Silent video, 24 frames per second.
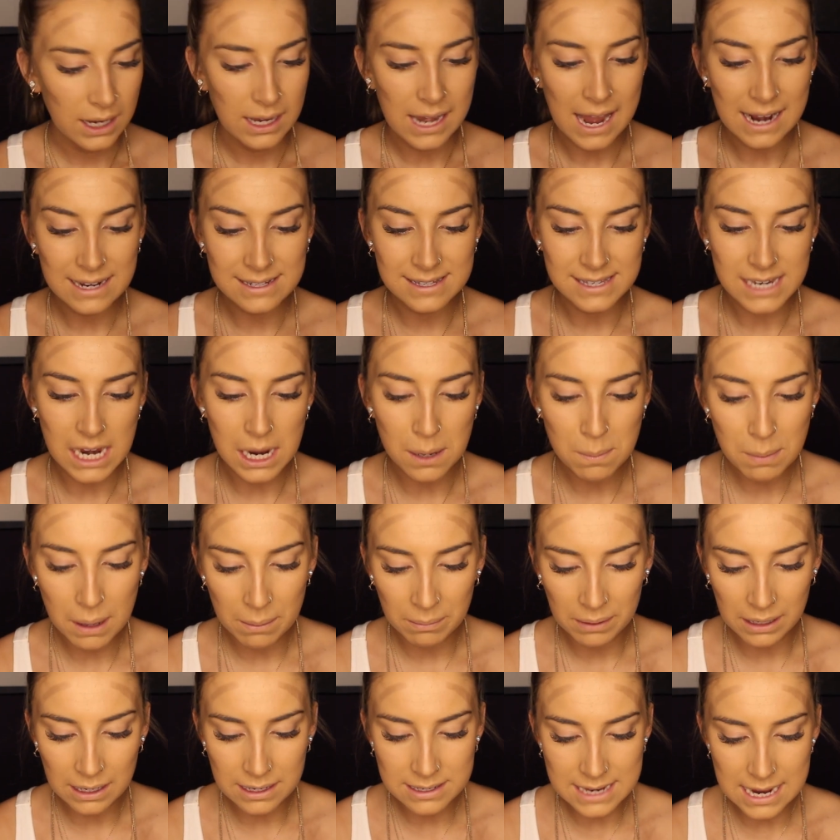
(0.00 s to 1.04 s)
Next up,
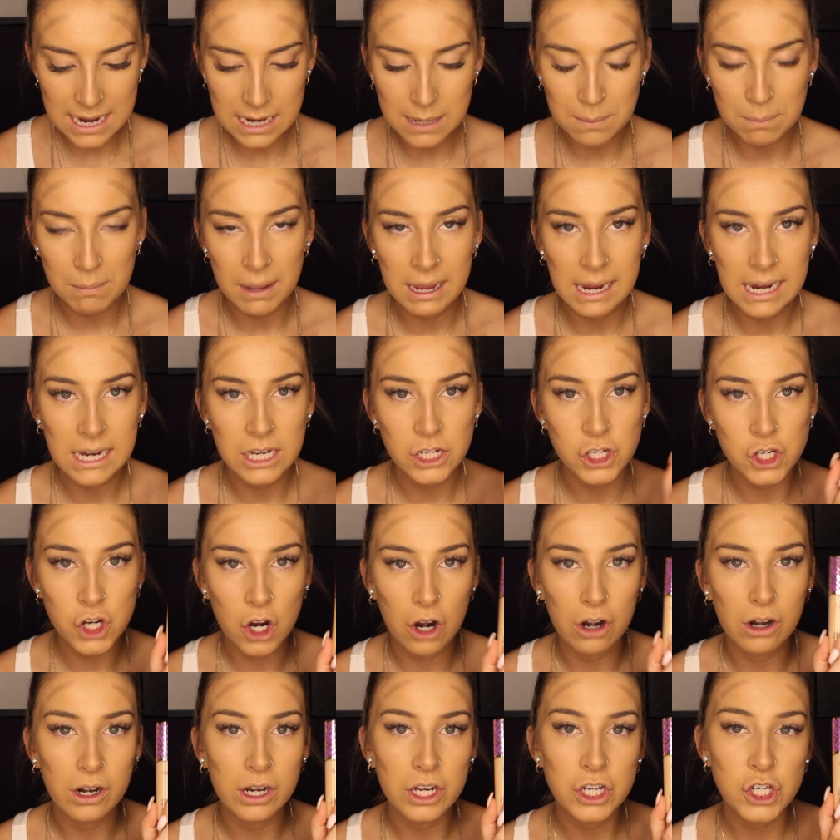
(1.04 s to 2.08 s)
I'm going to take my
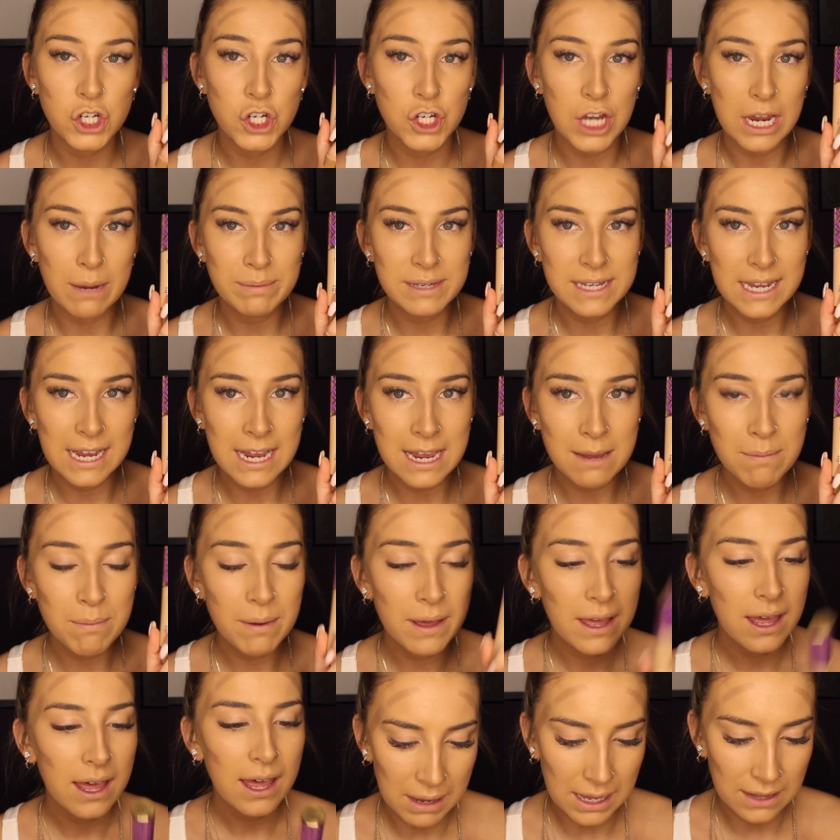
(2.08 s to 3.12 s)
Tarte Shape Tape
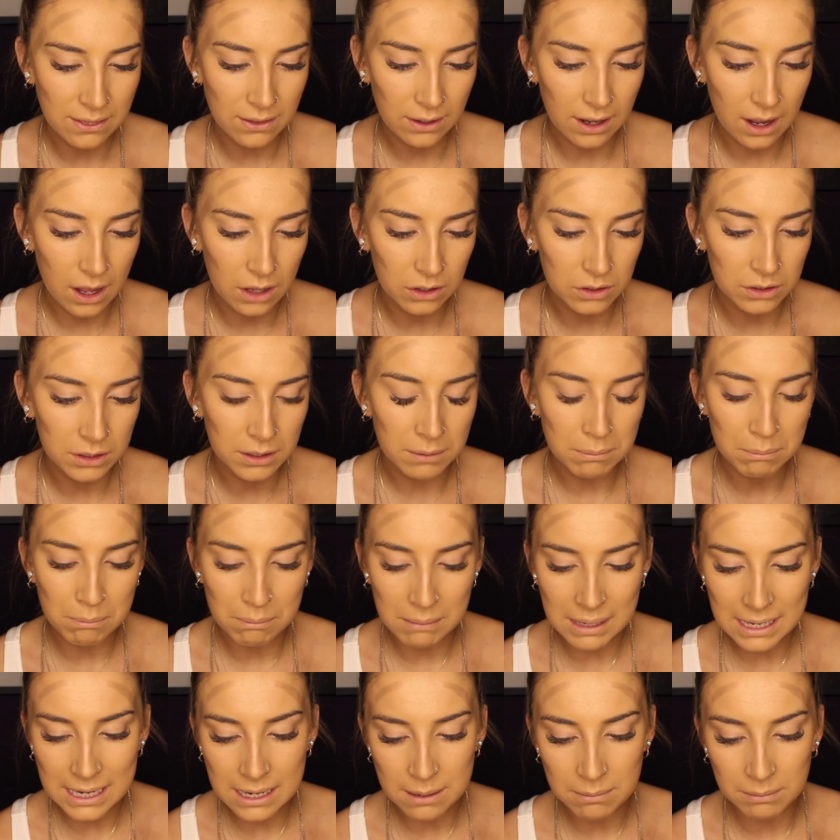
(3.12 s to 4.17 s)
in the color
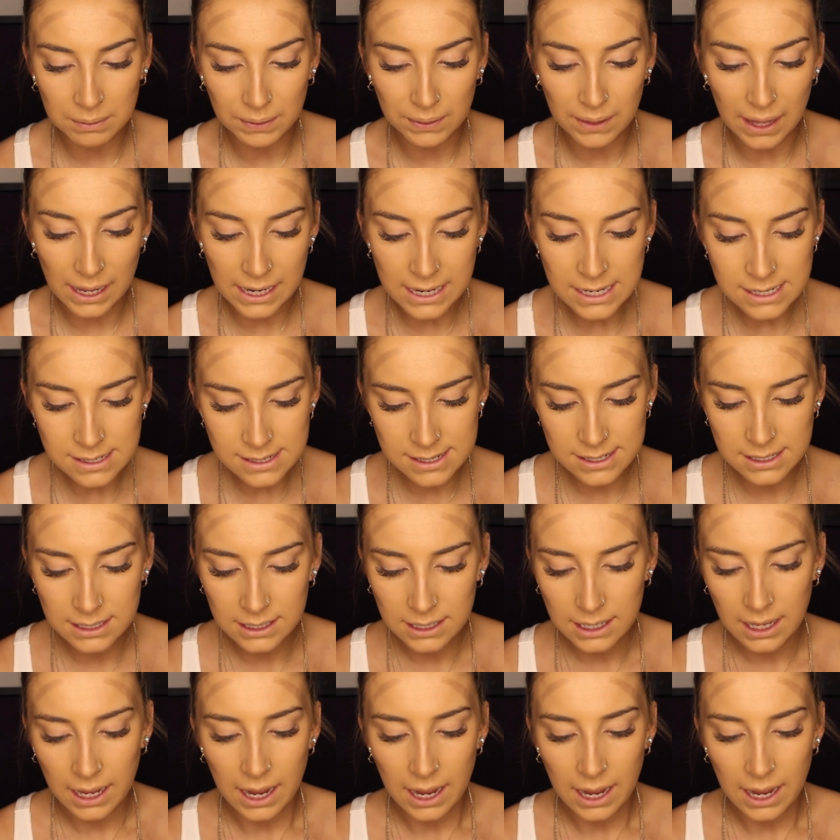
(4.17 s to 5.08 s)
Medium Light,